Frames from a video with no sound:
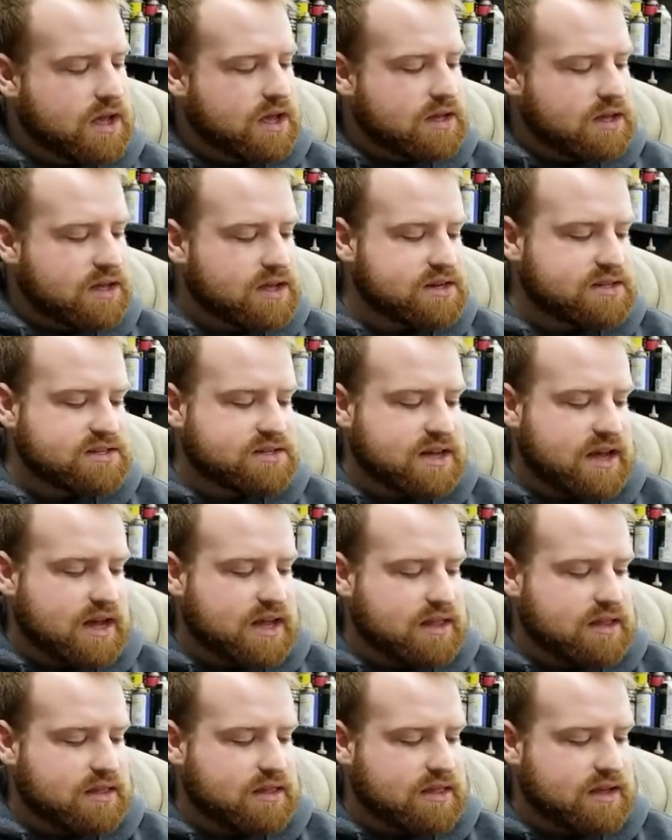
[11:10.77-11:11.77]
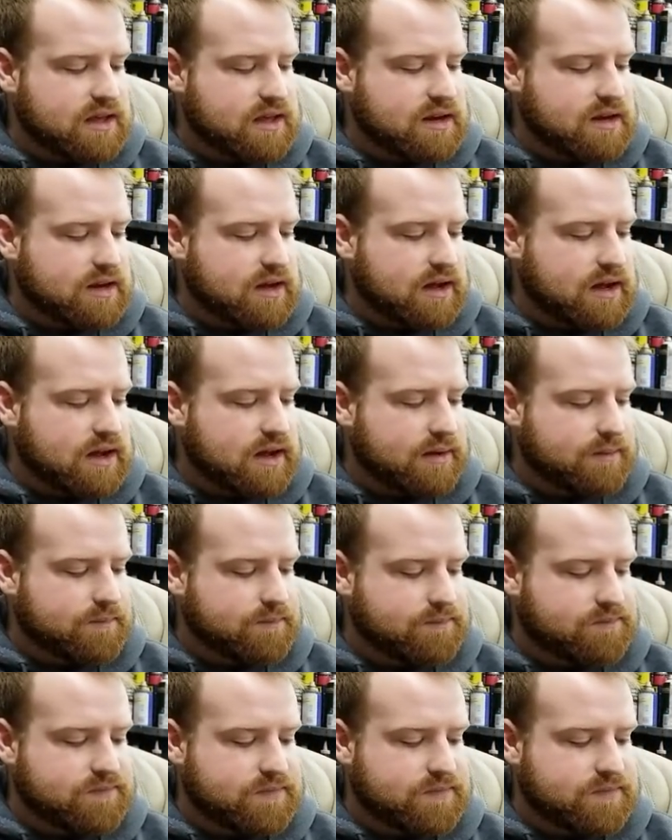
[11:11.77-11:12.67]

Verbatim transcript: Get a set that um,